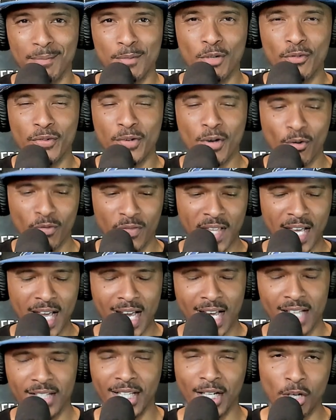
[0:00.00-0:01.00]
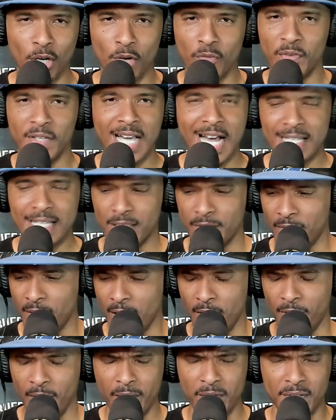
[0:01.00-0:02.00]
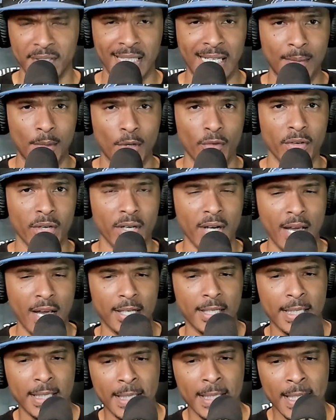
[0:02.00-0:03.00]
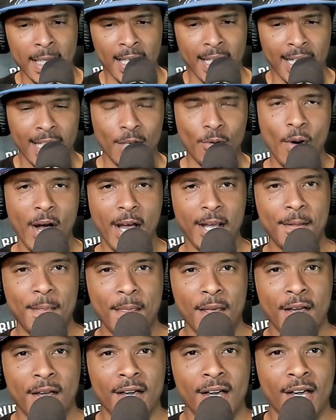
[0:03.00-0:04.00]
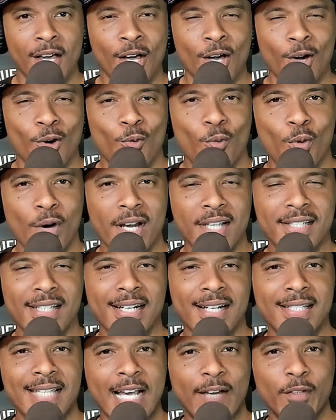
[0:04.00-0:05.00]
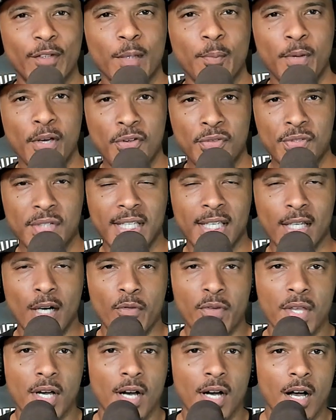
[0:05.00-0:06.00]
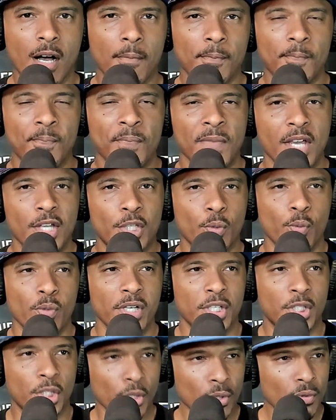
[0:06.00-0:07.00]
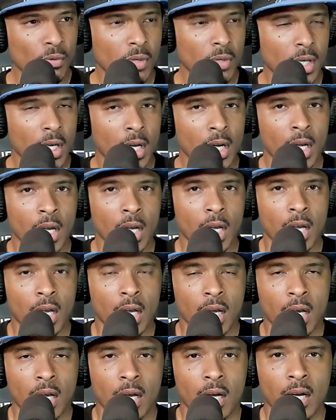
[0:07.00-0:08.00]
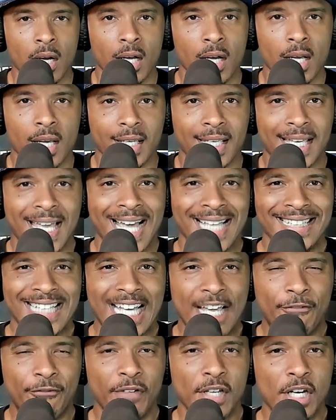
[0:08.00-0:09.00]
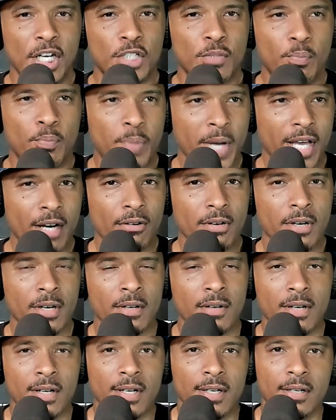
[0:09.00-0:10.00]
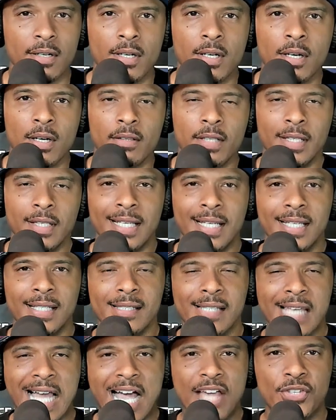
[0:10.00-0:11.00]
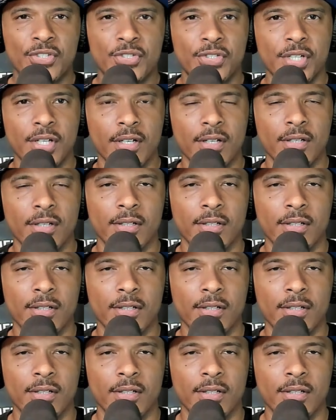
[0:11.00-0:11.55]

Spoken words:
Over the Hedge. I don't know if you guys have ever seen that movie or not. Anyway, what is it going to take for the Bills to get over the hump in 22? Can they finish better than they did last year?